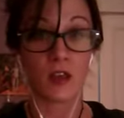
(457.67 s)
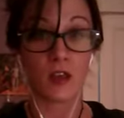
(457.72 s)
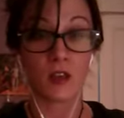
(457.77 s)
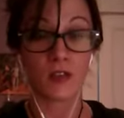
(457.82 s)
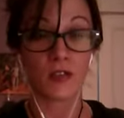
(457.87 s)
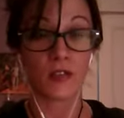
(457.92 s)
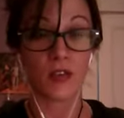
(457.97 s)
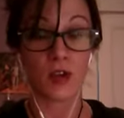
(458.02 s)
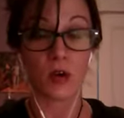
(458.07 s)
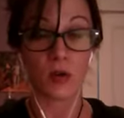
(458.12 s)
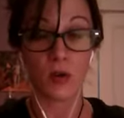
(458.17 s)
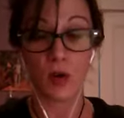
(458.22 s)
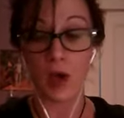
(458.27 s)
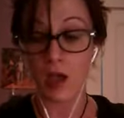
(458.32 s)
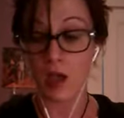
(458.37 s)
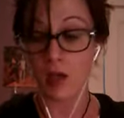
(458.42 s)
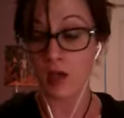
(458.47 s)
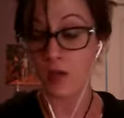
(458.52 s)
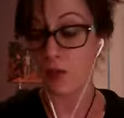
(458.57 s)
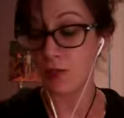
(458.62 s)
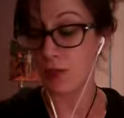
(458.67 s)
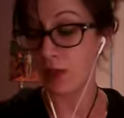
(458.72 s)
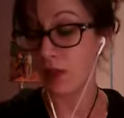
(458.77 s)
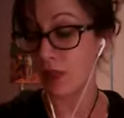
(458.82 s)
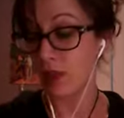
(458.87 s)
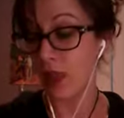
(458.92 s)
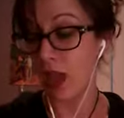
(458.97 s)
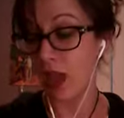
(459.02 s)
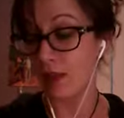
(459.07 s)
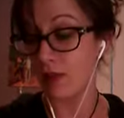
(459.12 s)
So um,
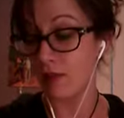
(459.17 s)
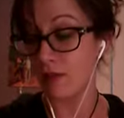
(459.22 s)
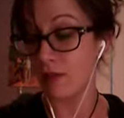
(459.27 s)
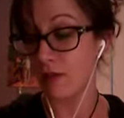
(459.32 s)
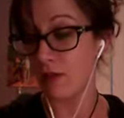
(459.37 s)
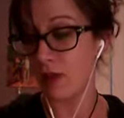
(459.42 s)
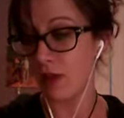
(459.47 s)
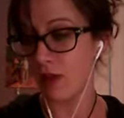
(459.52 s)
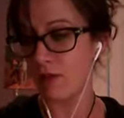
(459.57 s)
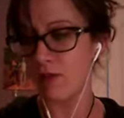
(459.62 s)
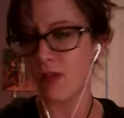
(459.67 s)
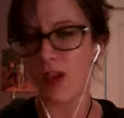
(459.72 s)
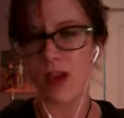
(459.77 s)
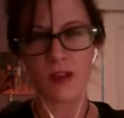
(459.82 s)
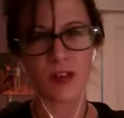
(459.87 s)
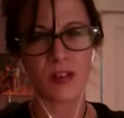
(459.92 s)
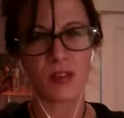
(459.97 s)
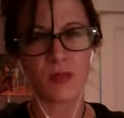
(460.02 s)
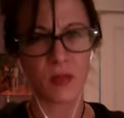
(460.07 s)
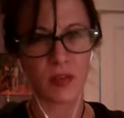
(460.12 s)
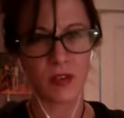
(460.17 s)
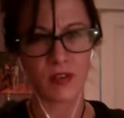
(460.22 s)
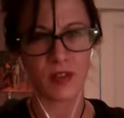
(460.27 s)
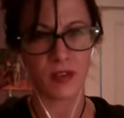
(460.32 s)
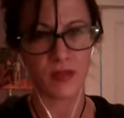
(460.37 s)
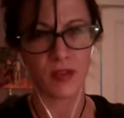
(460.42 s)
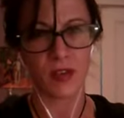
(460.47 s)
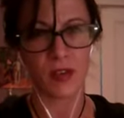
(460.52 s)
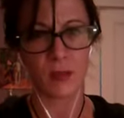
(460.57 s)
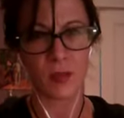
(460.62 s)
that's very
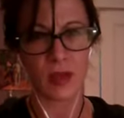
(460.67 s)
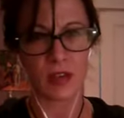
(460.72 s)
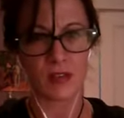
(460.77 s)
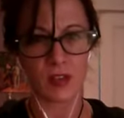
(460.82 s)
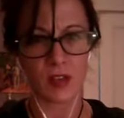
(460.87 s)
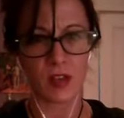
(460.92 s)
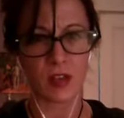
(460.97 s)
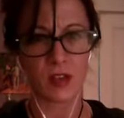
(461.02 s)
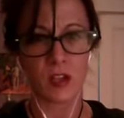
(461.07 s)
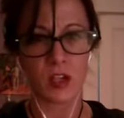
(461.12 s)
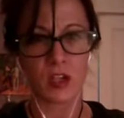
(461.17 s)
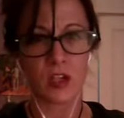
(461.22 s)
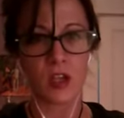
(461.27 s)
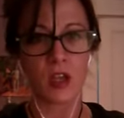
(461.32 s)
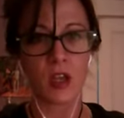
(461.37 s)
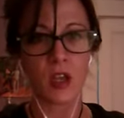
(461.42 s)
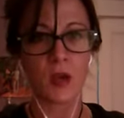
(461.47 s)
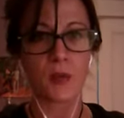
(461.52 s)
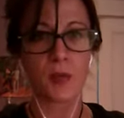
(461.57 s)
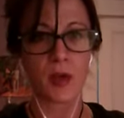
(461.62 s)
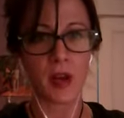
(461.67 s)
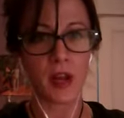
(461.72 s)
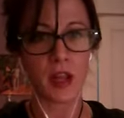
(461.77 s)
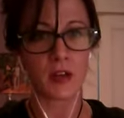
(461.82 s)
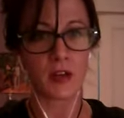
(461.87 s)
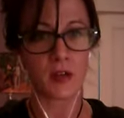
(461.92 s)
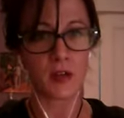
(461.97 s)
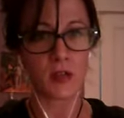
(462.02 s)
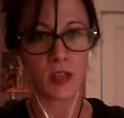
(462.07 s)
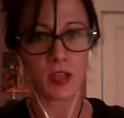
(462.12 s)
specific message. But I
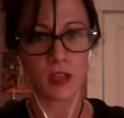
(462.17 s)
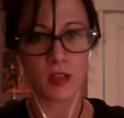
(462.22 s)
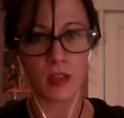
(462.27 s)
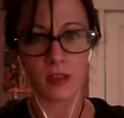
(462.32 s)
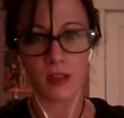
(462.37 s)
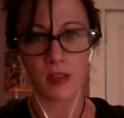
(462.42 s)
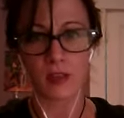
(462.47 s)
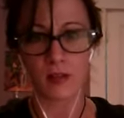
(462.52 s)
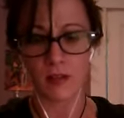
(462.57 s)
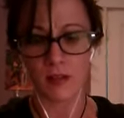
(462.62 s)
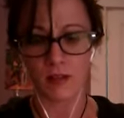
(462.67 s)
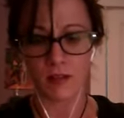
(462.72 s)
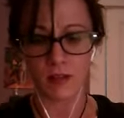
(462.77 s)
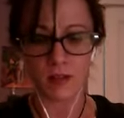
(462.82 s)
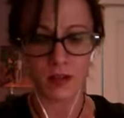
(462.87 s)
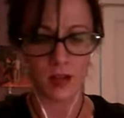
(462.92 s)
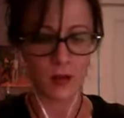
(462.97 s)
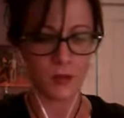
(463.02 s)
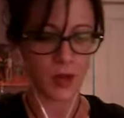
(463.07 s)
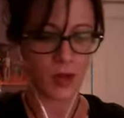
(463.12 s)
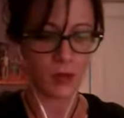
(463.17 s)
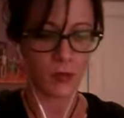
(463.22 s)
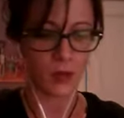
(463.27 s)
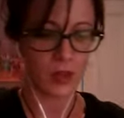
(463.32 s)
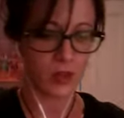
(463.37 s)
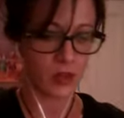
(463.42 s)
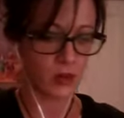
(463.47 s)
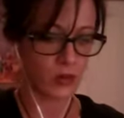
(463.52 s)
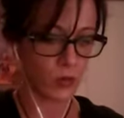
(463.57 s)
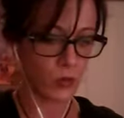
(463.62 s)
do think that this is a Gemini
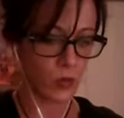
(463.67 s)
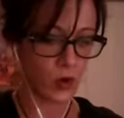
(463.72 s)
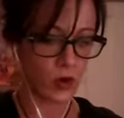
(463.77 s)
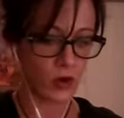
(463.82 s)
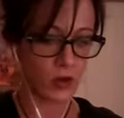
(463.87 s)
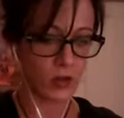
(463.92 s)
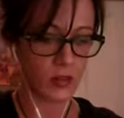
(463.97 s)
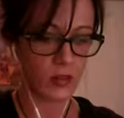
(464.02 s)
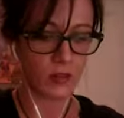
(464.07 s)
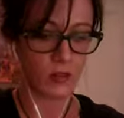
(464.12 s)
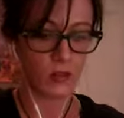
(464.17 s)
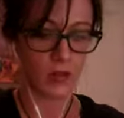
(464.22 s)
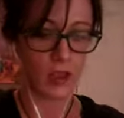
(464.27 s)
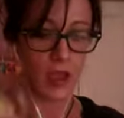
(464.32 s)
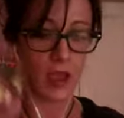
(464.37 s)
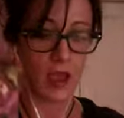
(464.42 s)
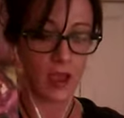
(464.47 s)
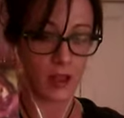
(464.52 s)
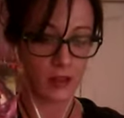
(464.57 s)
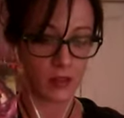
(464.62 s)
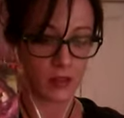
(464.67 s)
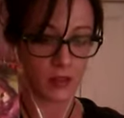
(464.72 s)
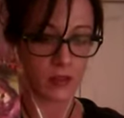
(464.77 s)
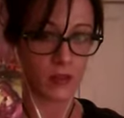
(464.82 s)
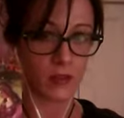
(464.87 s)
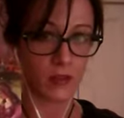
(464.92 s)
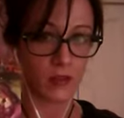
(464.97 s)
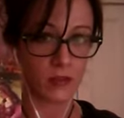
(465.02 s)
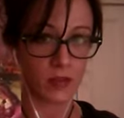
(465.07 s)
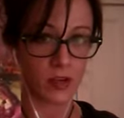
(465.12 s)
willing to work on this. Yeah,
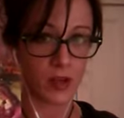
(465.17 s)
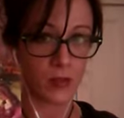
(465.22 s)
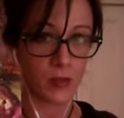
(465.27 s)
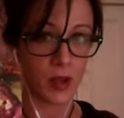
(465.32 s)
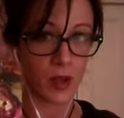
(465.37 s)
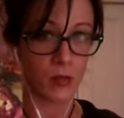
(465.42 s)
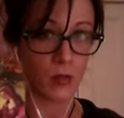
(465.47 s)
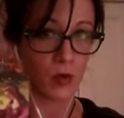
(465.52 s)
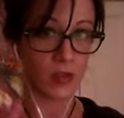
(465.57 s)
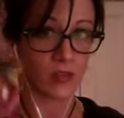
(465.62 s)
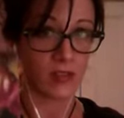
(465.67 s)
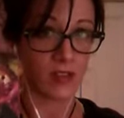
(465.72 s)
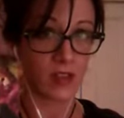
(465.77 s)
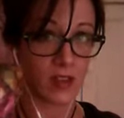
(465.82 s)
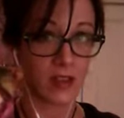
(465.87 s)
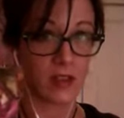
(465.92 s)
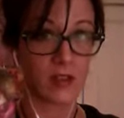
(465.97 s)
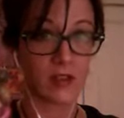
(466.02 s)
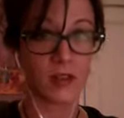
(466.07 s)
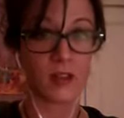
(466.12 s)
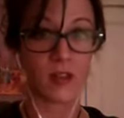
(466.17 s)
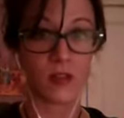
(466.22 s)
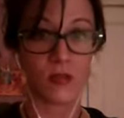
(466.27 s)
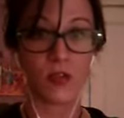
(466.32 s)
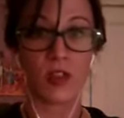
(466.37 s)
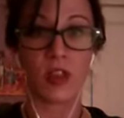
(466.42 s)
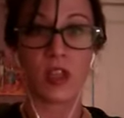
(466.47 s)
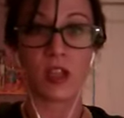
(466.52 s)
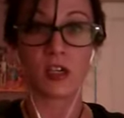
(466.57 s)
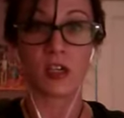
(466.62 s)
this Gemini wants to heal this
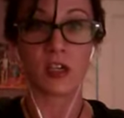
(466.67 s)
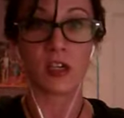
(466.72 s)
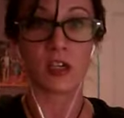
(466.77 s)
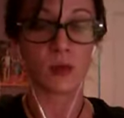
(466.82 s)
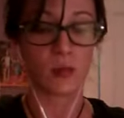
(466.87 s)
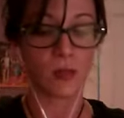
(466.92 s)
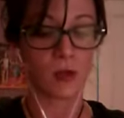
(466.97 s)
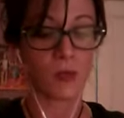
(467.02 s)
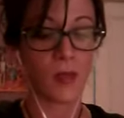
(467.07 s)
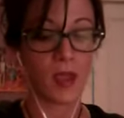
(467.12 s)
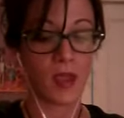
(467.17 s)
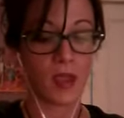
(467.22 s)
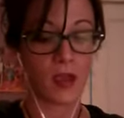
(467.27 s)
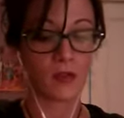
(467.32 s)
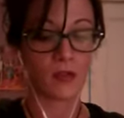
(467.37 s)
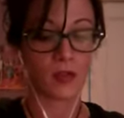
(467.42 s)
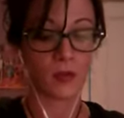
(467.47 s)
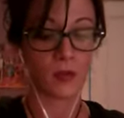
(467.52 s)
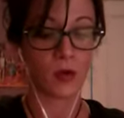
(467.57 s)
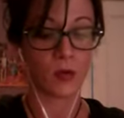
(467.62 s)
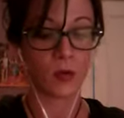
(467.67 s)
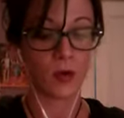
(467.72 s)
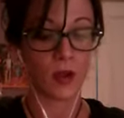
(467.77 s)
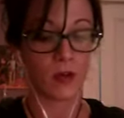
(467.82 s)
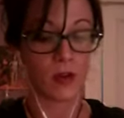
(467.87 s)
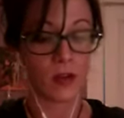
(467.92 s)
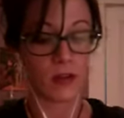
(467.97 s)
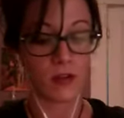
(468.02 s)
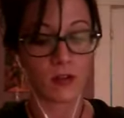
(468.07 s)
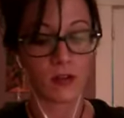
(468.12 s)
relationship. You may have some
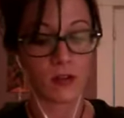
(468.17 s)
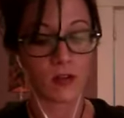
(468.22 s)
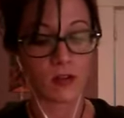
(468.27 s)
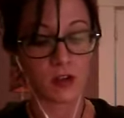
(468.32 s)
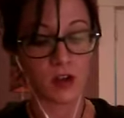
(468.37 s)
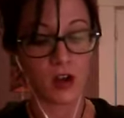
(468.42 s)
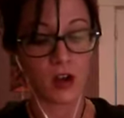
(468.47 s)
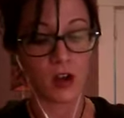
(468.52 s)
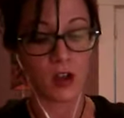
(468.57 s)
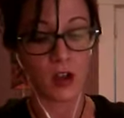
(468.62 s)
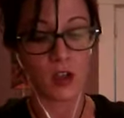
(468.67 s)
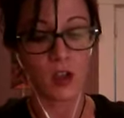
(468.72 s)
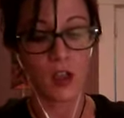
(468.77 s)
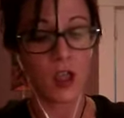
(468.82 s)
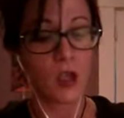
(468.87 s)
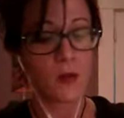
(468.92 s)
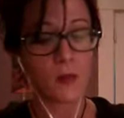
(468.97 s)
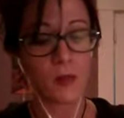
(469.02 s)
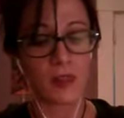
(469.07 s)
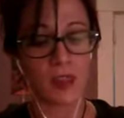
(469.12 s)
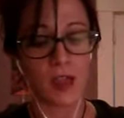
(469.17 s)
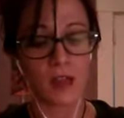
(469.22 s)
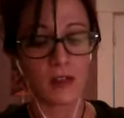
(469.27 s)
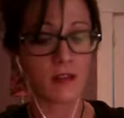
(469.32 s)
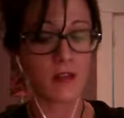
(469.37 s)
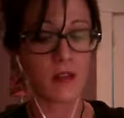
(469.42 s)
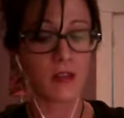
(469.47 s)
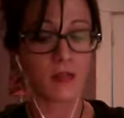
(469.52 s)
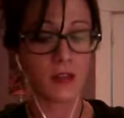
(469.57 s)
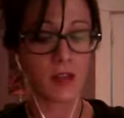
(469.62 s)
Aquarius in your chart, but that's
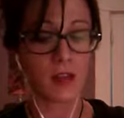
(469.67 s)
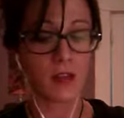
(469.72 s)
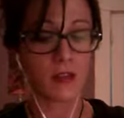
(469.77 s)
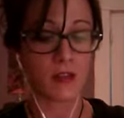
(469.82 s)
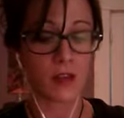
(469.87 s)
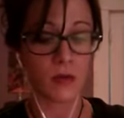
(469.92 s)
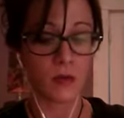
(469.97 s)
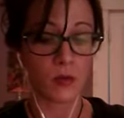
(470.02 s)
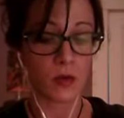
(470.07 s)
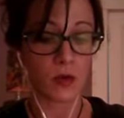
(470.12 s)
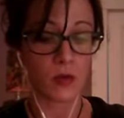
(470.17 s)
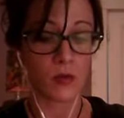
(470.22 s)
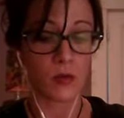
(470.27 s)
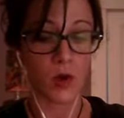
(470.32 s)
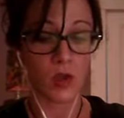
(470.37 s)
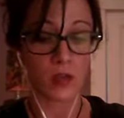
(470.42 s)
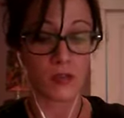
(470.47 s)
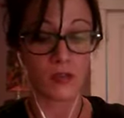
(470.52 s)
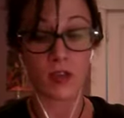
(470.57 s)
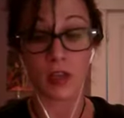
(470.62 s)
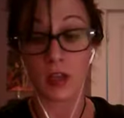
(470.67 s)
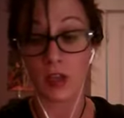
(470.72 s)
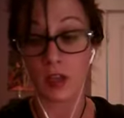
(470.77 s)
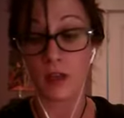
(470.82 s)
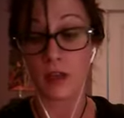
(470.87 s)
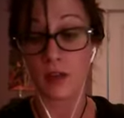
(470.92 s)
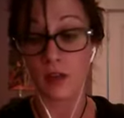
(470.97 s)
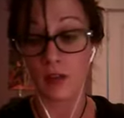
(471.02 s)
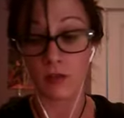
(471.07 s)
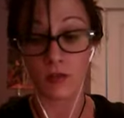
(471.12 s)
definitely someone who wants to
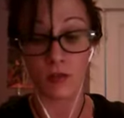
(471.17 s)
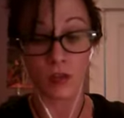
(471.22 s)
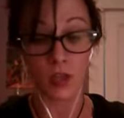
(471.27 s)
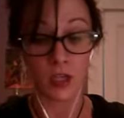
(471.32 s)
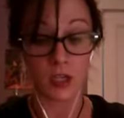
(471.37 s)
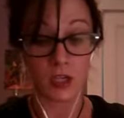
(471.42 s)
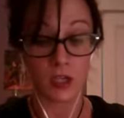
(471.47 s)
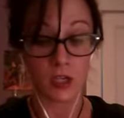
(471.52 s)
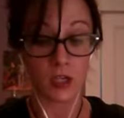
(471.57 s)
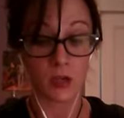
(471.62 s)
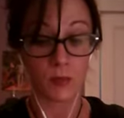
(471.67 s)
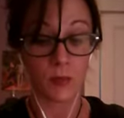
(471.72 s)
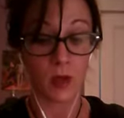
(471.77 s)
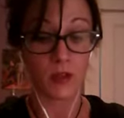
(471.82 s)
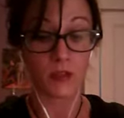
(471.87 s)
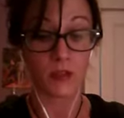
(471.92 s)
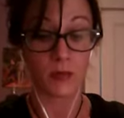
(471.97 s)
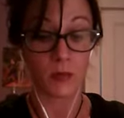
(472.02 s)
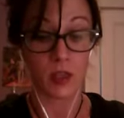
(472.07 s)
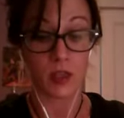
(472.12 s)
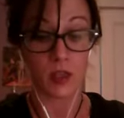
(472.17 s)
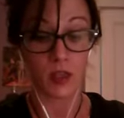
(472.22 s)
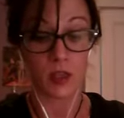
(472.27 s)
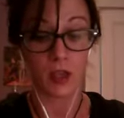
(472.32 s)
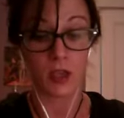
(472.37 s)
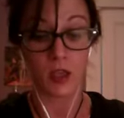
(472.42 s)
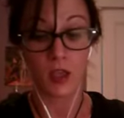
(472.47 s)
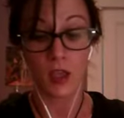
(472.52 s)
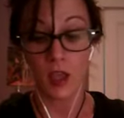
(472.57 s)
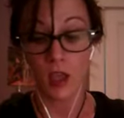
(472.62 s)
heal this relationship
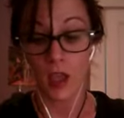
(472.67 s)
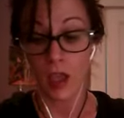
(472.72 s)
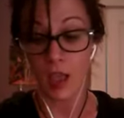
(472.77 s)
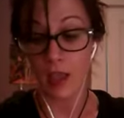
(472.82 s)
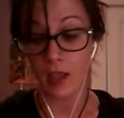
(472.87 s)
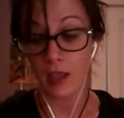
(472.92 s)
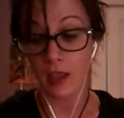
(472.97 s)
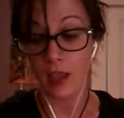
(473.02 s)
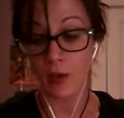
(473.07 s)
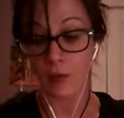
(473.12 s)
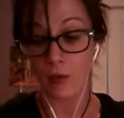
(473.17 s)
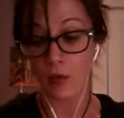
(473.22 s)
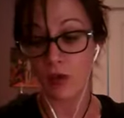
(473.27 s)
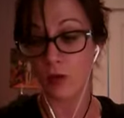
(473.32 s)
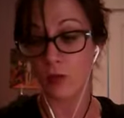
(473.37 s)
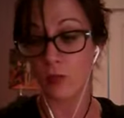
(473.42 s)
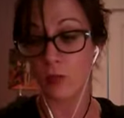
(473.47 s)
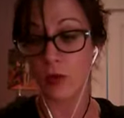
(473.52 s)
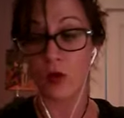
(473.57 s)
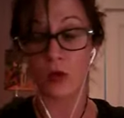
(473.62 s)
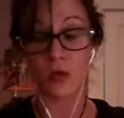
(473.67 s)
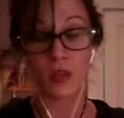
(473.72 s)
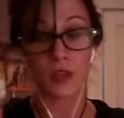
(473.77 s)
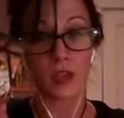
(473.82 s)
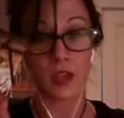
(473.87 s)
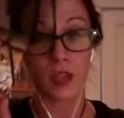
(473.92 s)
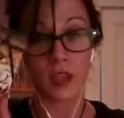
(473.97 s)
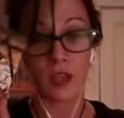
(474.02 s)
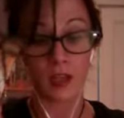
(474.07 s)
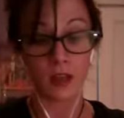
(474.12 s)
ultimately and get what you both
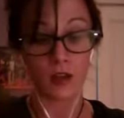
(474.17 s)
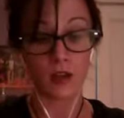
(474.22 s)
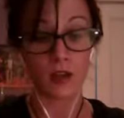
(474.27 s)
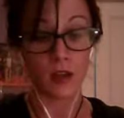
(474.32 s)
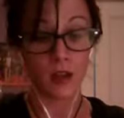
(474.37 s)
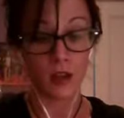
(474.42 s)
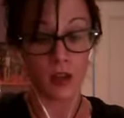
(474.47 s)
need.